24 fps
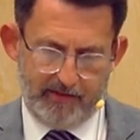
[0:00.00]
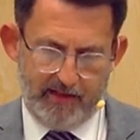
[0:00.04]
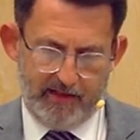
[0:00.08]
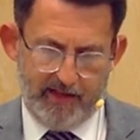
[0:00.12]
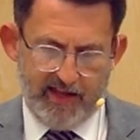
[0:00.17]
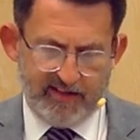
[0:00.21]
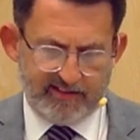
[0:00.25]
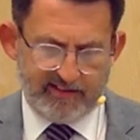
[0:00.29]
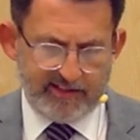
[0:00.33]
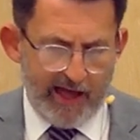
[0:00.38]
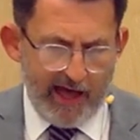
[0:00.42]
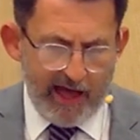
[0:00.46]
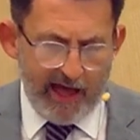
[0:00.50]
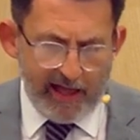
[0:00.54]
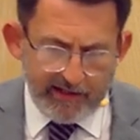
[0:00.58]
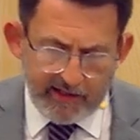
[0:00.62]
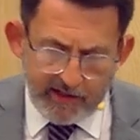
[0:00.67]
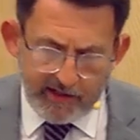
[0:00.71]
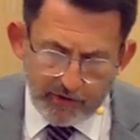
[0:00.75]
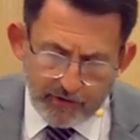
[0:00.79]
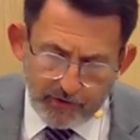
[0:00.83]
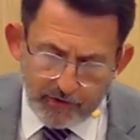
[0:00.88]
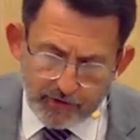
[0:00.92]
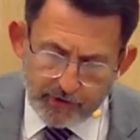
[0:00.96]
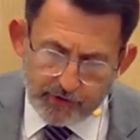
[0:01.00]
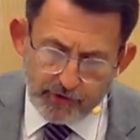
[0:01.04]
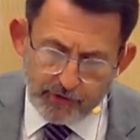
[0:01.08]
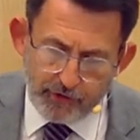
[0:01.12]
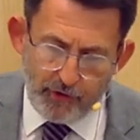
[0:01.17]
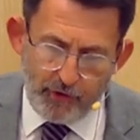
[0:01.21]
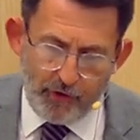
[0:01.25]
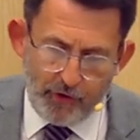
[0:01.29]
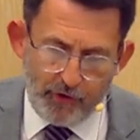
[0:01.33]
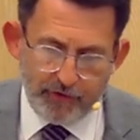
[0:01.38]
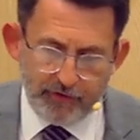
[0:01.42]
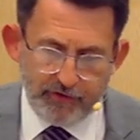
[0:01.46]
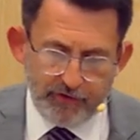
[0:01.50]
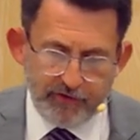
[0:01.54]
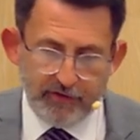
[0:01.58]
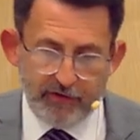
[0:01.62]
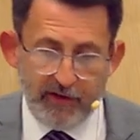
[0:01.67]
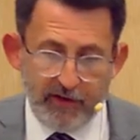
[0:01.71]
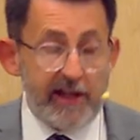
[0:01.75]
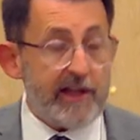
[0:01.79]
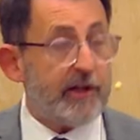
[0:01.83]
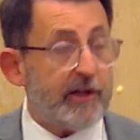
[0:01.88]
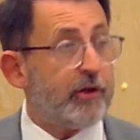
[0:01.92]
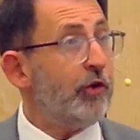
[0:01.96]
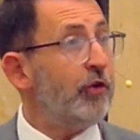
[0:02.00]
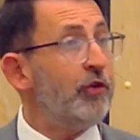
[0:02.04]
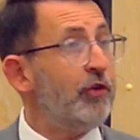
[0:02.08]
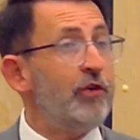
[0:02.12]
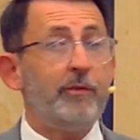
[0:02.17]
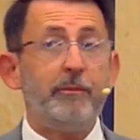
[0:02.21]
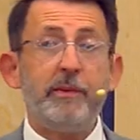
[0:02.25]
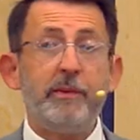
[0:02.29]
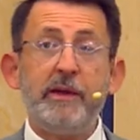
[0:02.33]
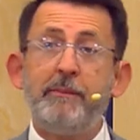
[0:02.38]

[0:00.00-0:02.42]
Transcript: He's hanging on a cross. He couldn't be